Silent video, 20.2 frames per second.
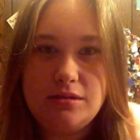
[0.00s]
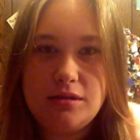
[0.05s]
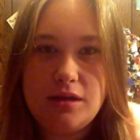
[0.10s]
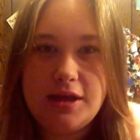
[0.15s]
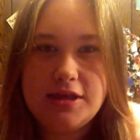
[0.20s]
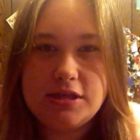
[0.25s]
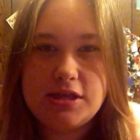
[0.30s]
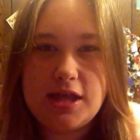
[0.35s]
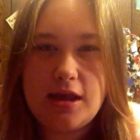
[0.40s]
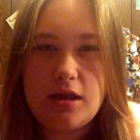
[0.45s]

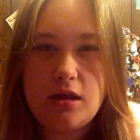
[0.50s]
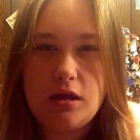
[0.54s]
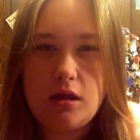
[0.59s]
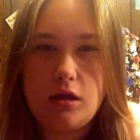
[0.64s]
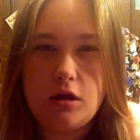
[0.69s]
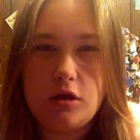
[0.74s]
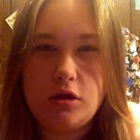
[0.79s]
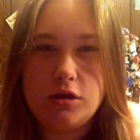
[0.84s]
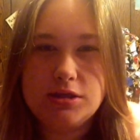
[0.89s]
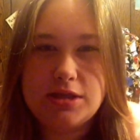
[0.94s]
he's like a
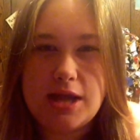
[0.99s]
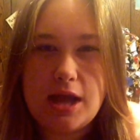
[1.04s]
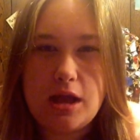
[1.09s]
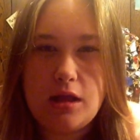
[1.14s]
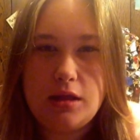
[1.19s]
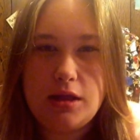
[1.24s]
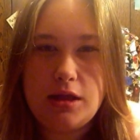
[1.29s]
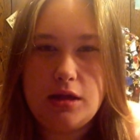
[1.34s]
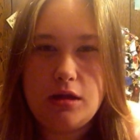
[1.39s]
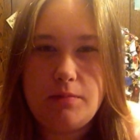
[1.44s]
Girl
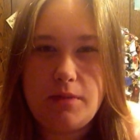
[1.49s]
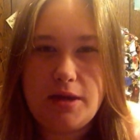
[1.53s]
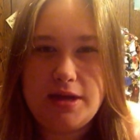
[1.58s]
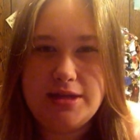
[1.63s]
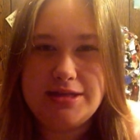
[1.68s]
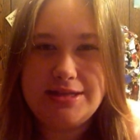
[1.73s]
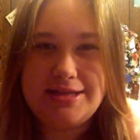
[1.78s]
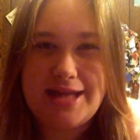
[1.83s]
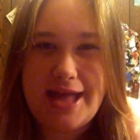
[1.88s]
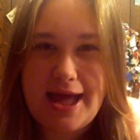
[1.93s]
Scout leader, but
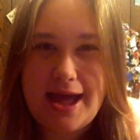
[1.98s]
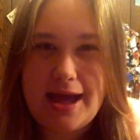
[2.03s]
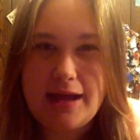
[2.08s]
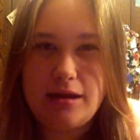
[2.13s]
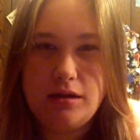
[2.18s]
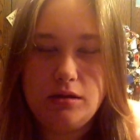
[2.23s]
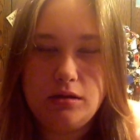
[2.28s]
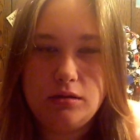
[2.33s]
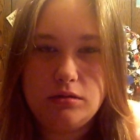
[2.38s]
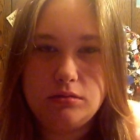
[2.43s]
he's a
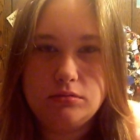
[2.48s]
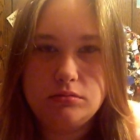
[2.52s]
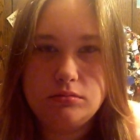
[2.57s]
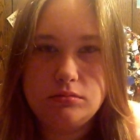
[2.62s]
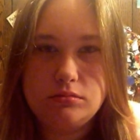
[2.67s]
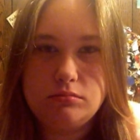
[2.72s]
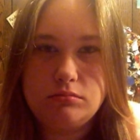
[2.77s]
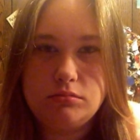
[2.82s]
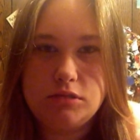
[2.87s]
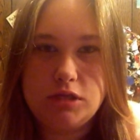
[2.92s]
dad.
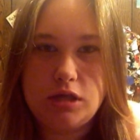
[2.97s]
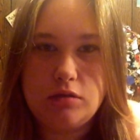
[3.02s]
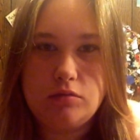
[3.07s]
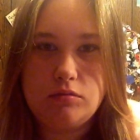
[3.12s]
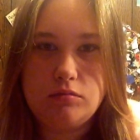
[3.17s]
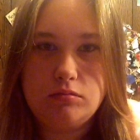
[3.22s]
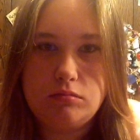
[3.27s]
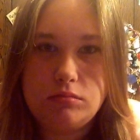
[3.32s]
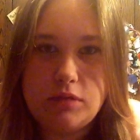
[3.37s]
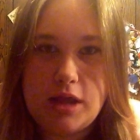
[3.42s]
So,
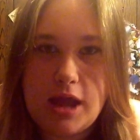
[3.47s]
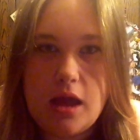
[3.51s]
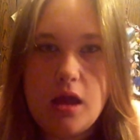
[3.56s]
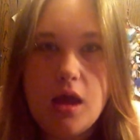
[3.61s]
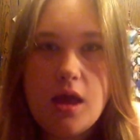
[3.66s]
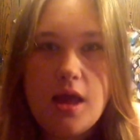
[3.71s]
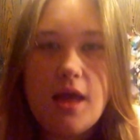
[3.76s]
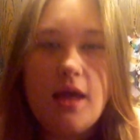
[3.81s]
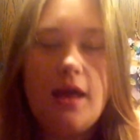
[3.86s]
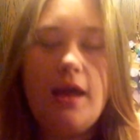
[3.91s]
yeah.
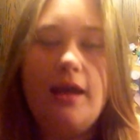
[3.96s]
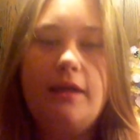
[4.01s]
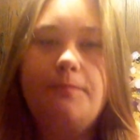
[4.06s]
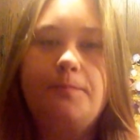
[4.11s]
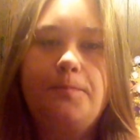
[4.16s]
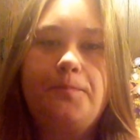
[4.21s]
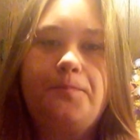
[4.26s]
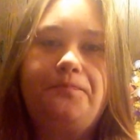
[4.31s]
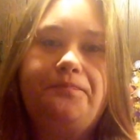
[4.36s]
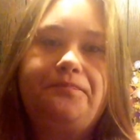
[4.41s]
And
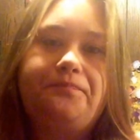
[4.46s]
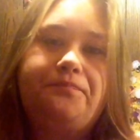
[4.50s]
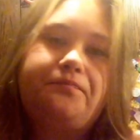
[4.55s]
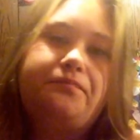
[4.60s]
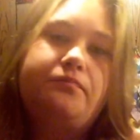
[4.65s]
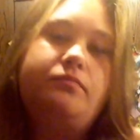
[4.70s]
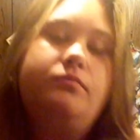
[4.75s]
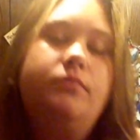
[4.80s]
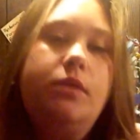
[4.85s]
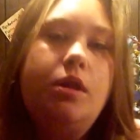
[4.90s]

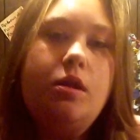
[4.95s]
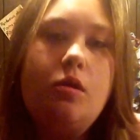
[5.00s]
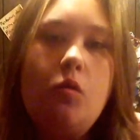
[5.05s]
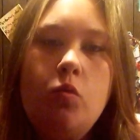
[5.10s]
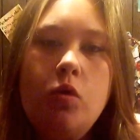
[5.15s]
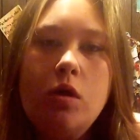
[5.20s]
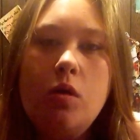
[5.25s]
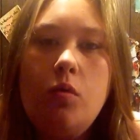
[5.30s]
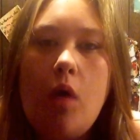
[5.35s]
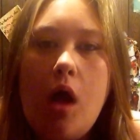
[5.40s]

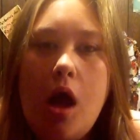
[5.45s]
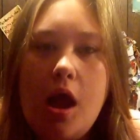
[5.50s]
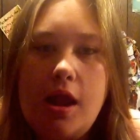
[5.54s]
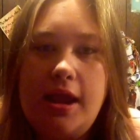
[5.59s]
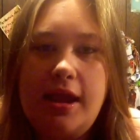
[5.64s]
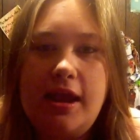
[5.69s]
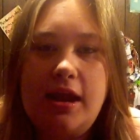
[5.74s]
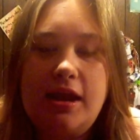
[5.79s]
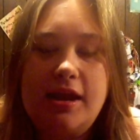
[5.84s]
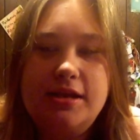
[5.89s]
we're
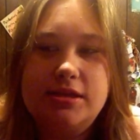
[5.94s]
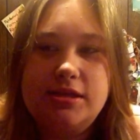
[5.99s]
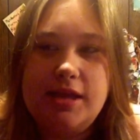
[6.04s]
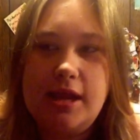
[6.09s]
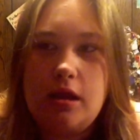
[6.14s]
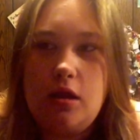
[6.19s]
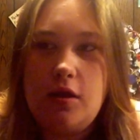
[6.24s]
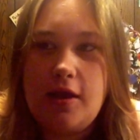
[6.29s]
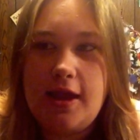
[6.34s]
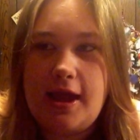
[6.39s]
walking, and he's
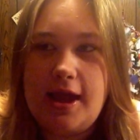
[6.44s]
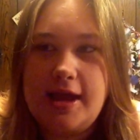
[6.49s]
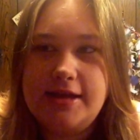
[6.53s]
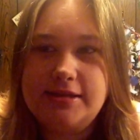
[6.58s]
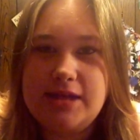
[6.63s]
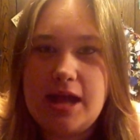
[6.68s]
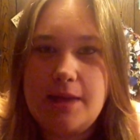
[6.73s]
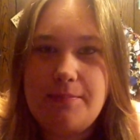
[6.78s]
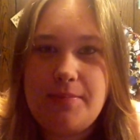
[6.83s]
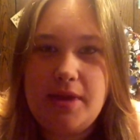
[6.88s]
like, "Okay, guys,
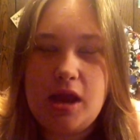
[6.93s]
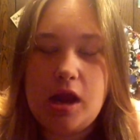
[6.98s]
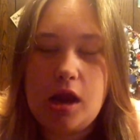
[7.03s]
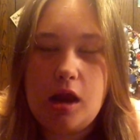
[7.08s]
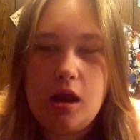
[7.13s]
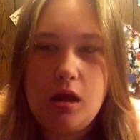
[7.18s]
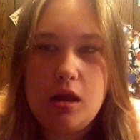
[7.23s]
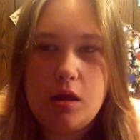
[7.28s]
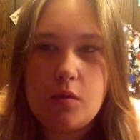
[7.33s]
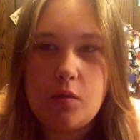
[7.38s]
stop
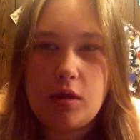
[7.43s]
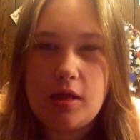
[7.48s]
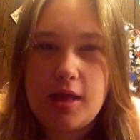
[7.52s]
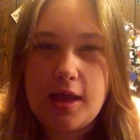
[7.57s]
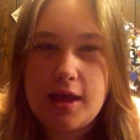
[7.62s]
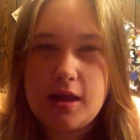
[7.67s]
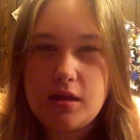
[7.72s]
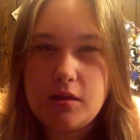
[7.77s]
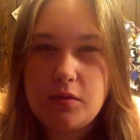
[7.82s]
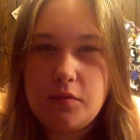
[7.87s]
here." We're
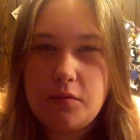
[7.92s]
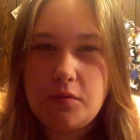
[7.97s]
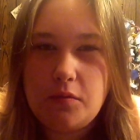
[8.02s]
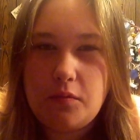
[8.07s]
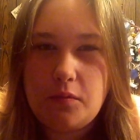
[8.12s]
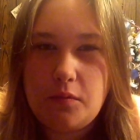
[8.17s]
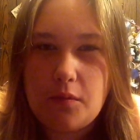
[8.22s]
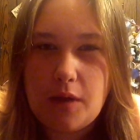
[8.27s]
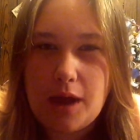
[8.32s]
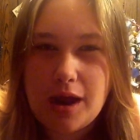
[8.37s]
like,
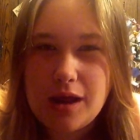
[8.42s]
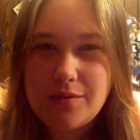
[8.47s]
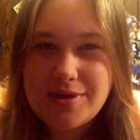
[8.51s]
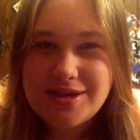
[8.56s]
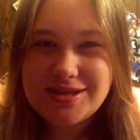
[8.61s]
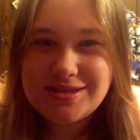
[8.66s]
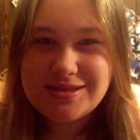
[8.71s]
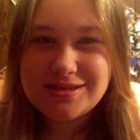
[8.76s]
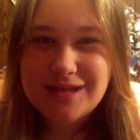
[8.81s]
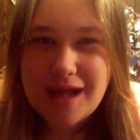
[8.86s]
"Why are
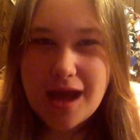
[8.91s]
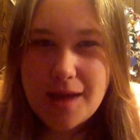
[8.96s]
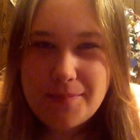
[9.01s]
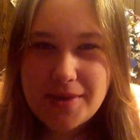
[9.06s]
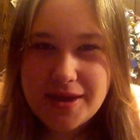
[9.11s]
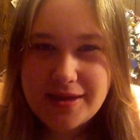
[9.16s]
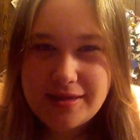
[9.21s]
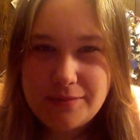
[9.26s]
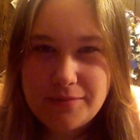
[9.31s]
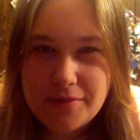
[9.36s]
we
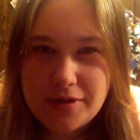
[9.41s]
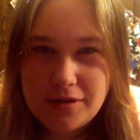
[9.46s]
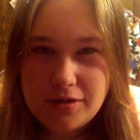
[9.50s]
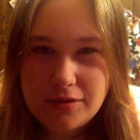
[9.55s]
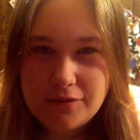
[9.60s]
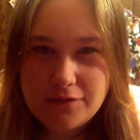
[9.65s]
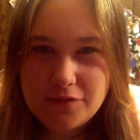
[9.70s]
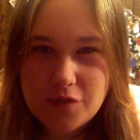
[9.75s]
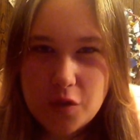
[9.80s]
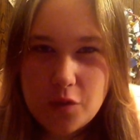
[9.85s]
stopping in the
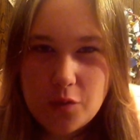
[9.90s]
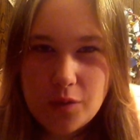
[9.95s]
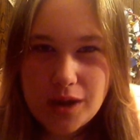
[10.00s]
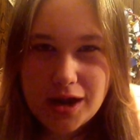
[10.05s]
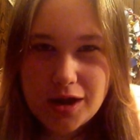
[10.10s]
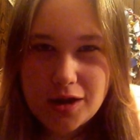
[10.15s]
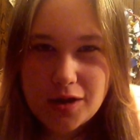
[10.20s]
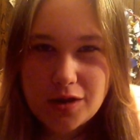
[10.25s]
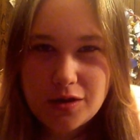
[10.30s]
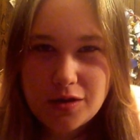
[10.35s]
middle of
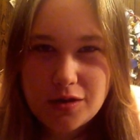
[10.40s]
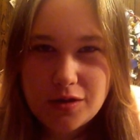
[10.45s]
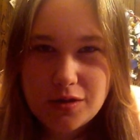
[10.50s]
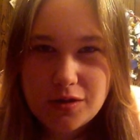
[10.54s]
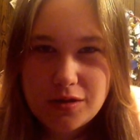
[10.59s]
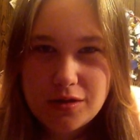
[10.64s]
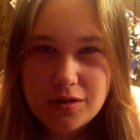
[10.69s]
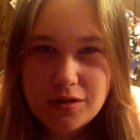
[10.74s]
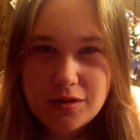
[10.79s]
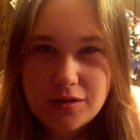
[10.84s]
nowhere?"
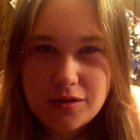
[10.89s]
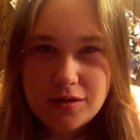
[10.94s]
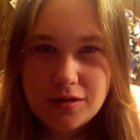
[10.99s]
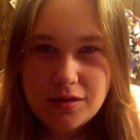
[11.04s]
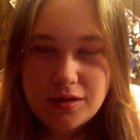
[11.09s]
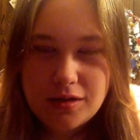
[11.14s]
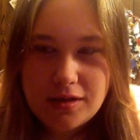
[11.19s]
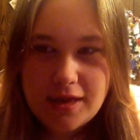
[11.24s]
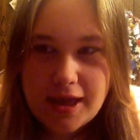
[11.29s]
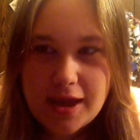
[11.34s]

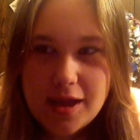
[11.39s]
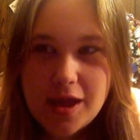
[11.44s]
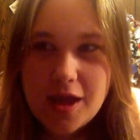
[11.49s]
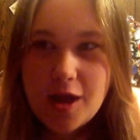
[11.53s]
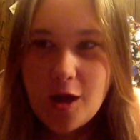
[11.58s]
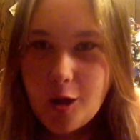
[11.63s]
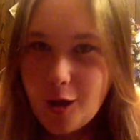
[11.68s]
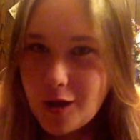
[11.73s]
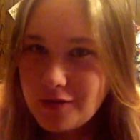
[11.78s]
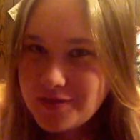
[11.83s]
Like,
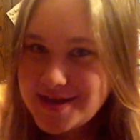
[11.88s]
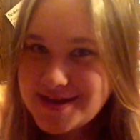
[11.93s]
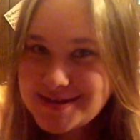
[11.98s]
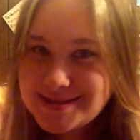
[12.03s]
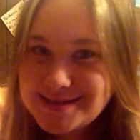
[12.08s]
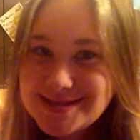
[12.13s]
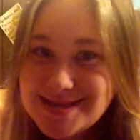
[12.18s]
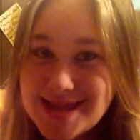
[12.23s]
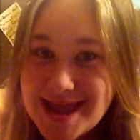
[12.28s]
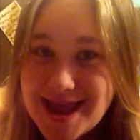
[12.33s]
all
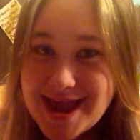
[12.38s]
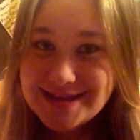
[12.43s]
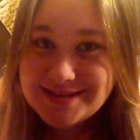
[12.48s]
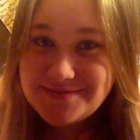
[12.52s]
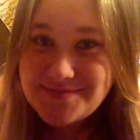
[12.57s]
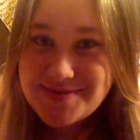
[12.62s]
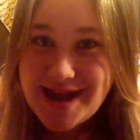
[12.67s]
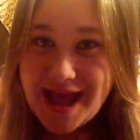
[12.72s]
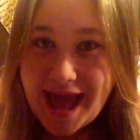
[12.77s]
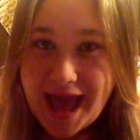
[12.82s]
these things
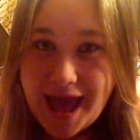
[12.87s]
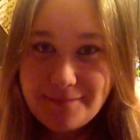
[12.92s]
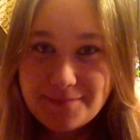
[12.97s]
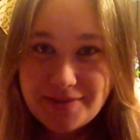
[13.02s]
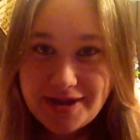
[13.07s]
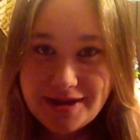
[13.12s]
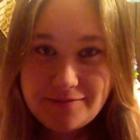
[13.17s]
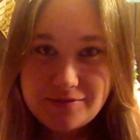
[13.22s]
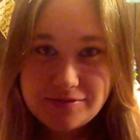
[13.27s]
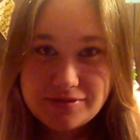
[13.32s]
have been
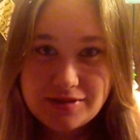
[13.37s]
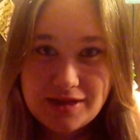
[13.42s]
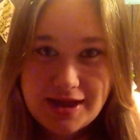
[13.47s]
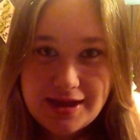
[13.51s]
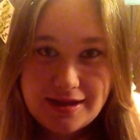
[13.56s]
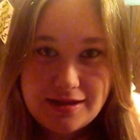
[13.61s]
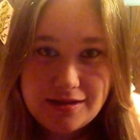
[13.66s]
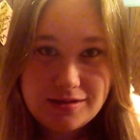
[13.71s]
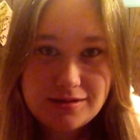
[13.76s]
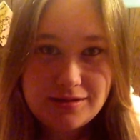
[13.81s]
happening with, like,